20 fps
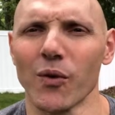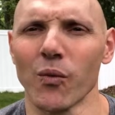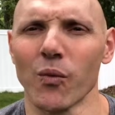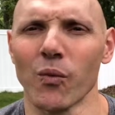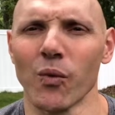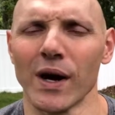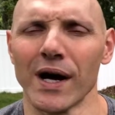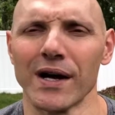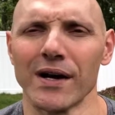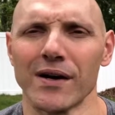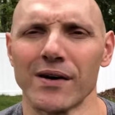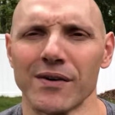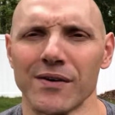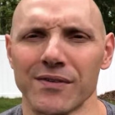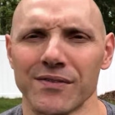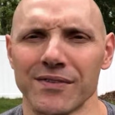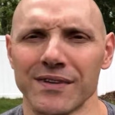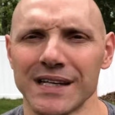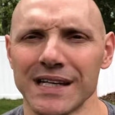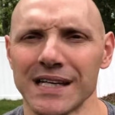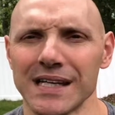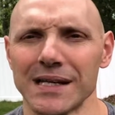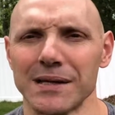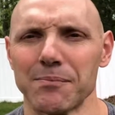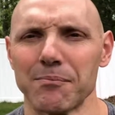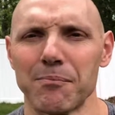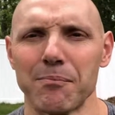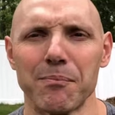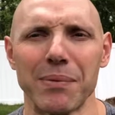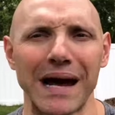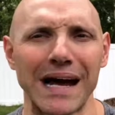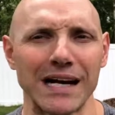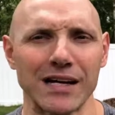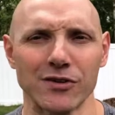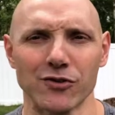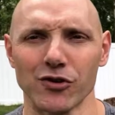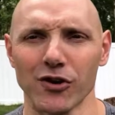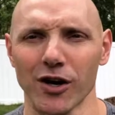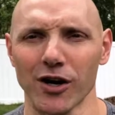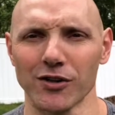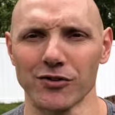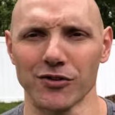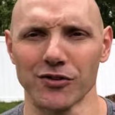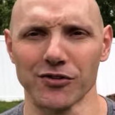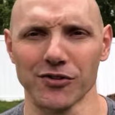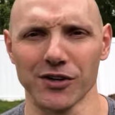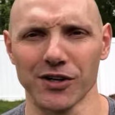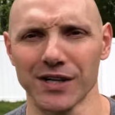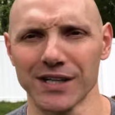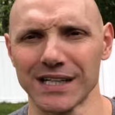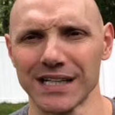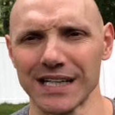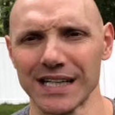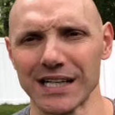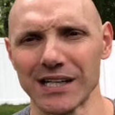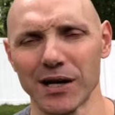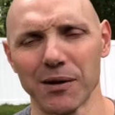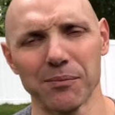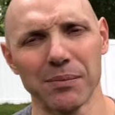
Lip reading: where the bank charges are going to eat up